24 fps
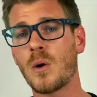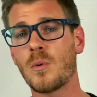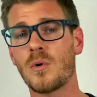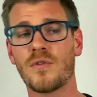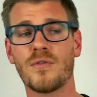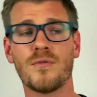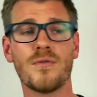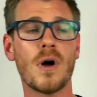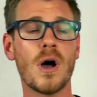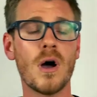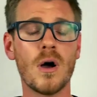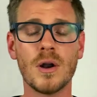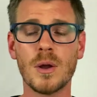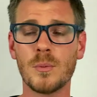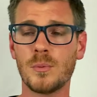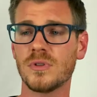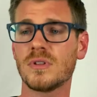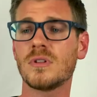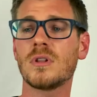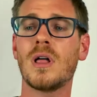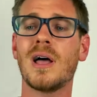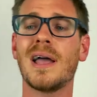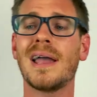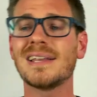We're following up
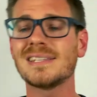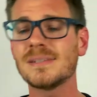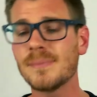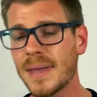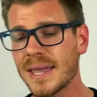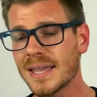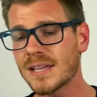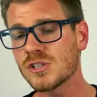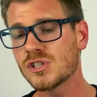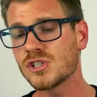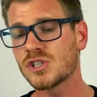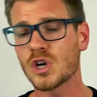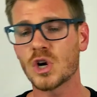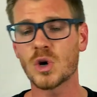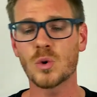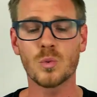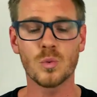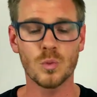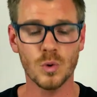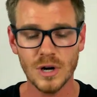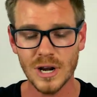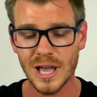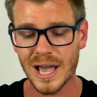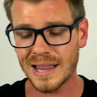with clients, making sure
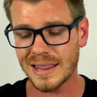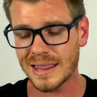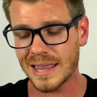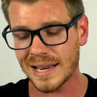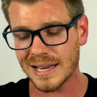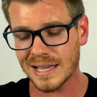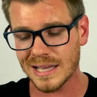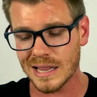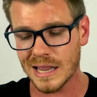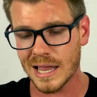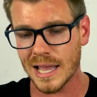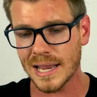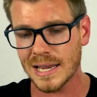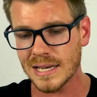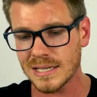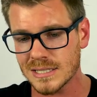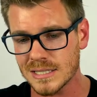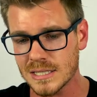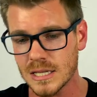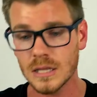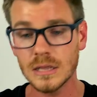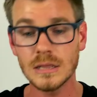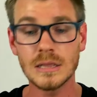we're not letting clients,